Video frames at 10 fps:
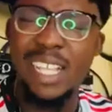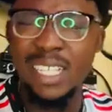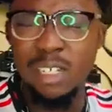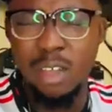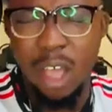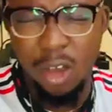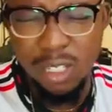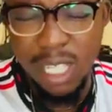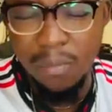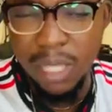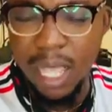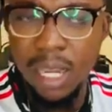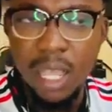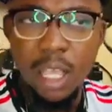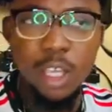Knighton or
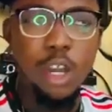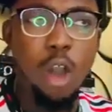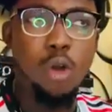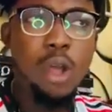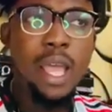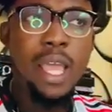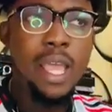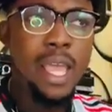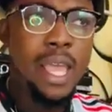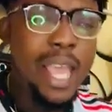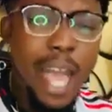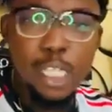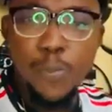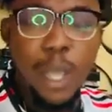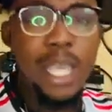something, you know,
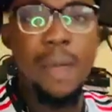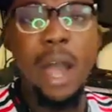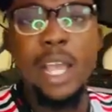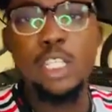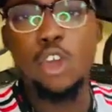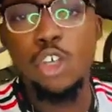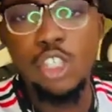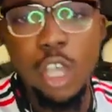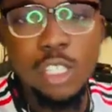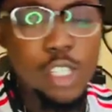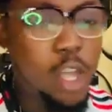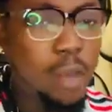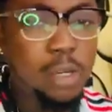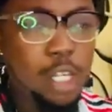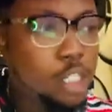he has spoken about his
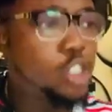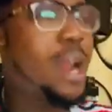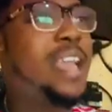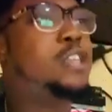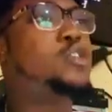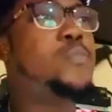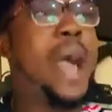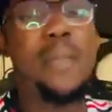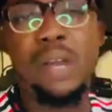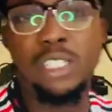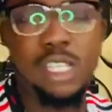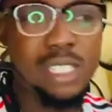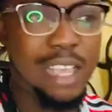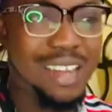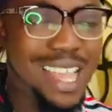consortium trying to buy
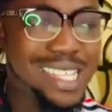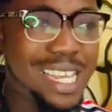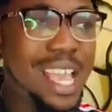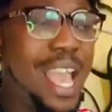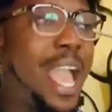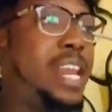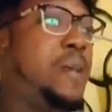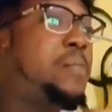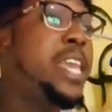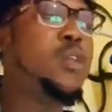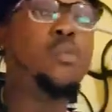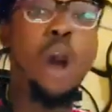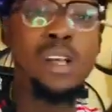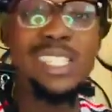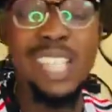Manchester United, and
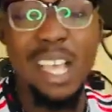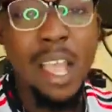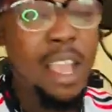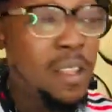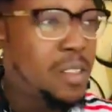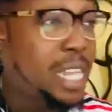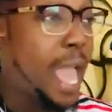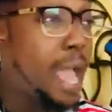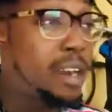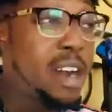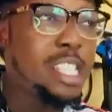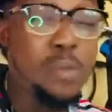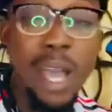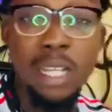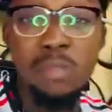he wants
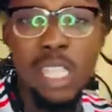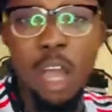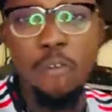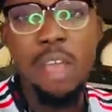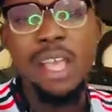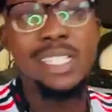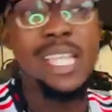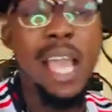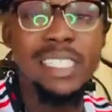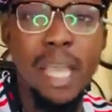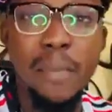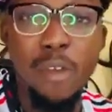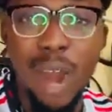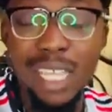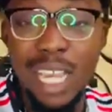the great man himself, Sir
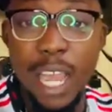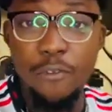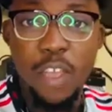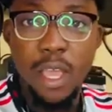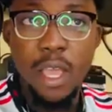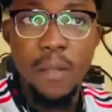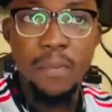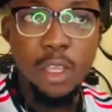Jamie Ratcliffe,